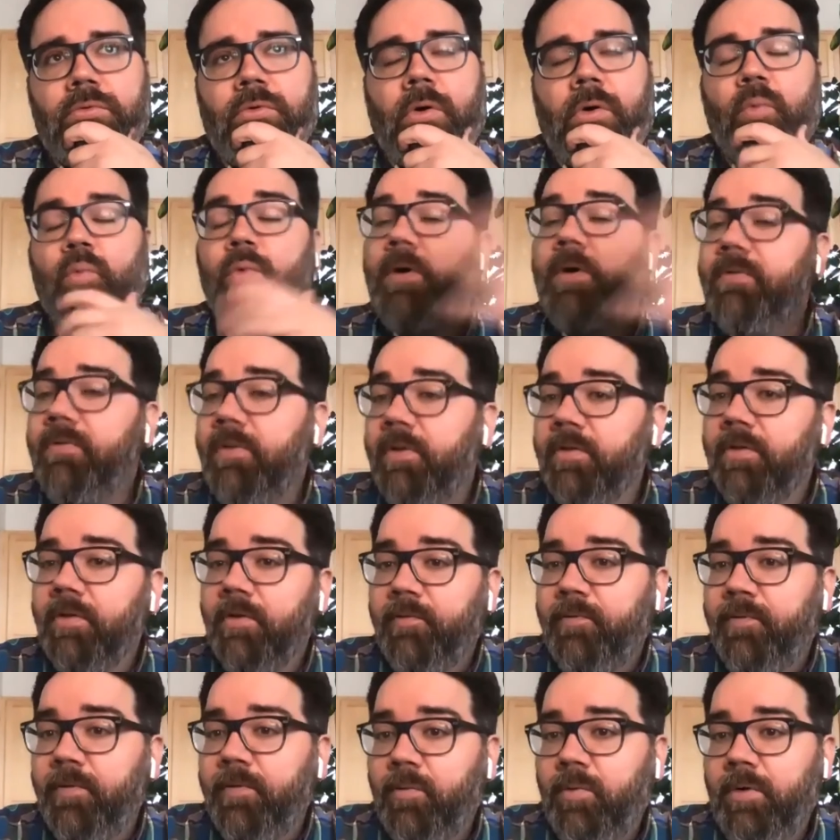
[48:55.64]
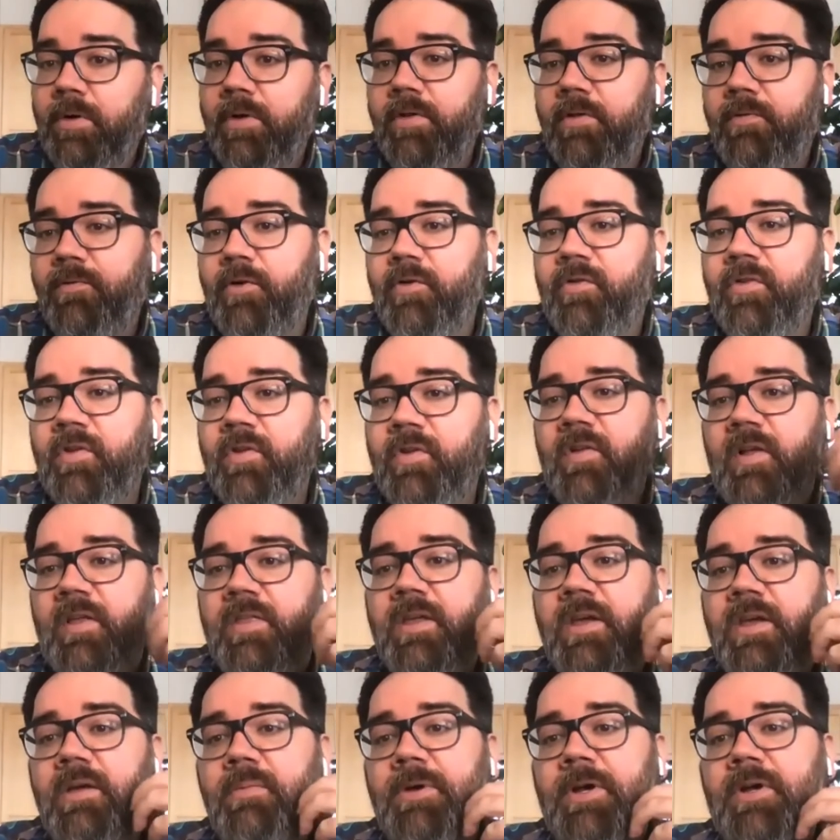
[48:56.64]
one of one of the first things I
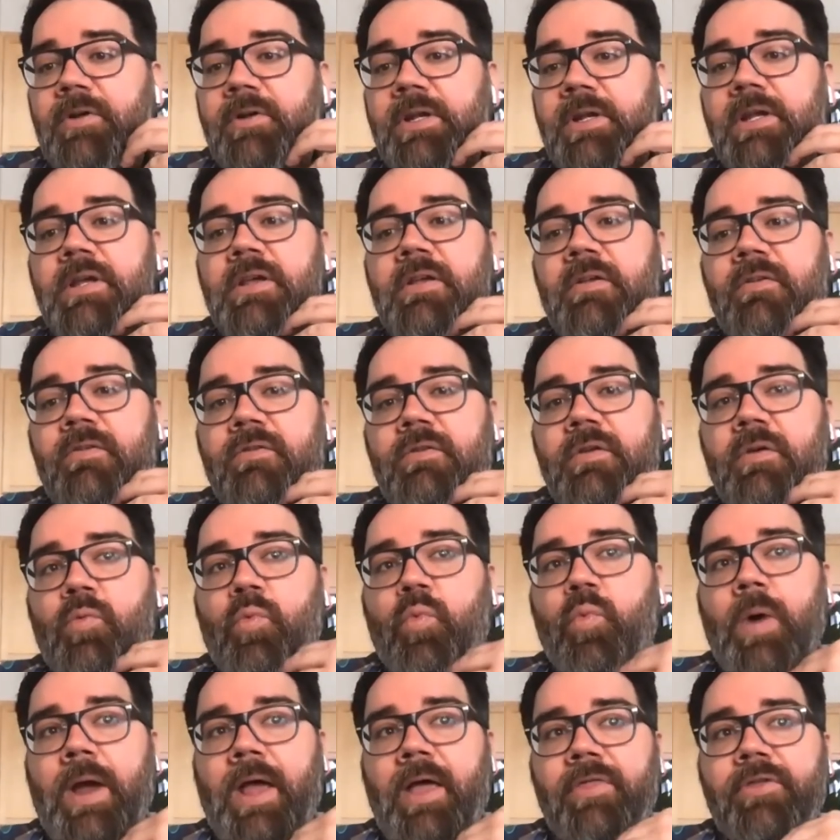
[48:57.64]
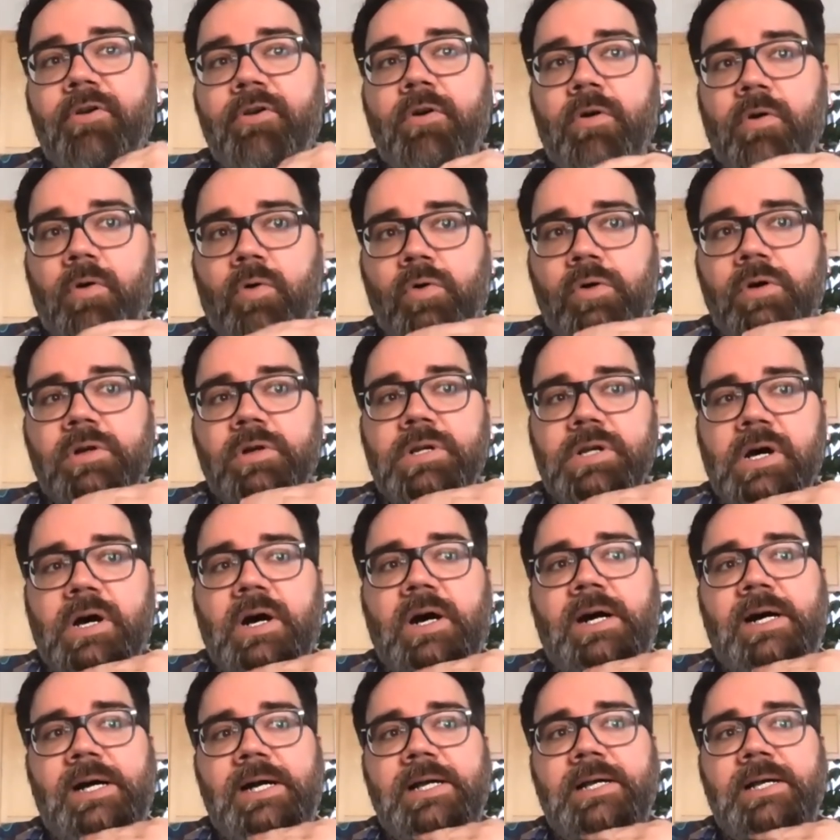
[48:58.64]
think about is whether or
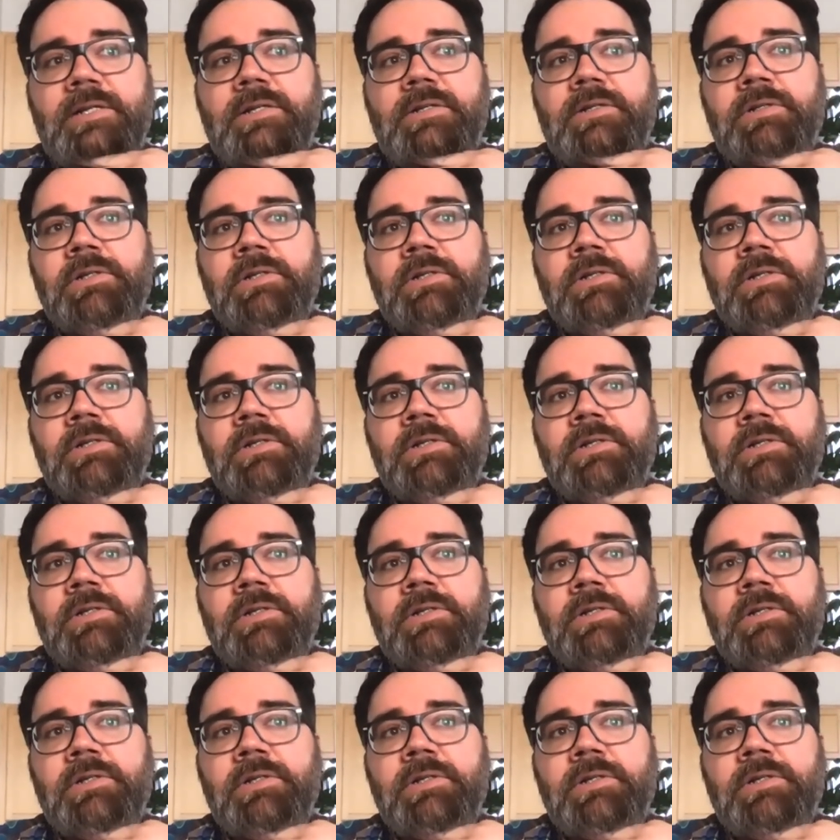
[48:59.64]
not,